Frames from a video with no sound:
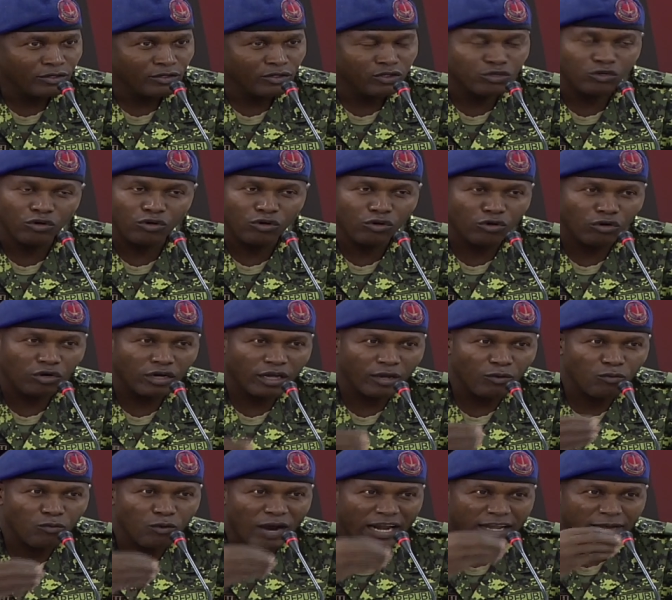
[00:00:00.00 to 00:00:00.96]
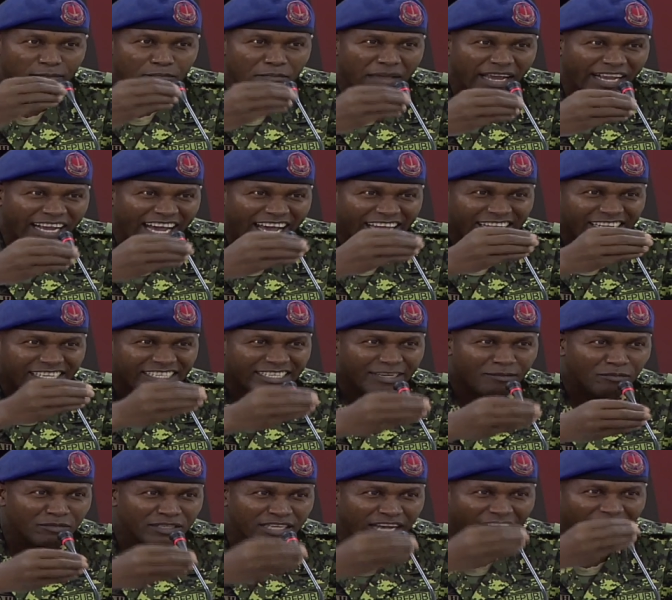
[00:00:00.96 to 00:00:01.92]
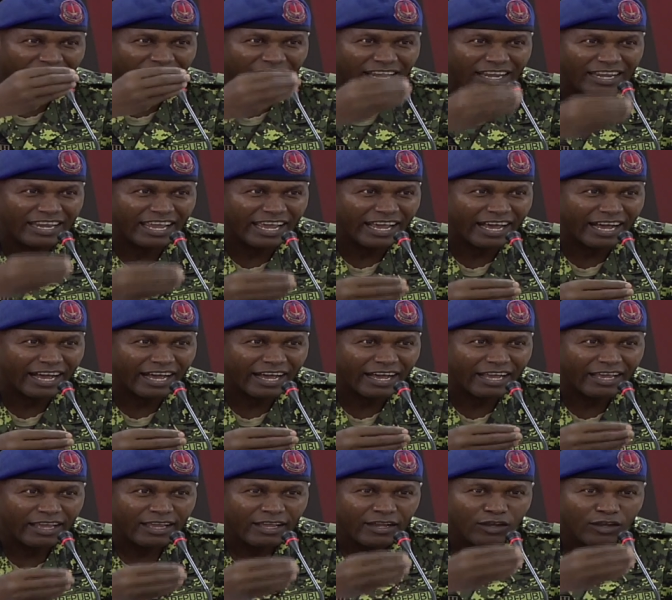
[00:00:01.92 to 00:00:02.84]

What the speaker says: So what mechanisms are there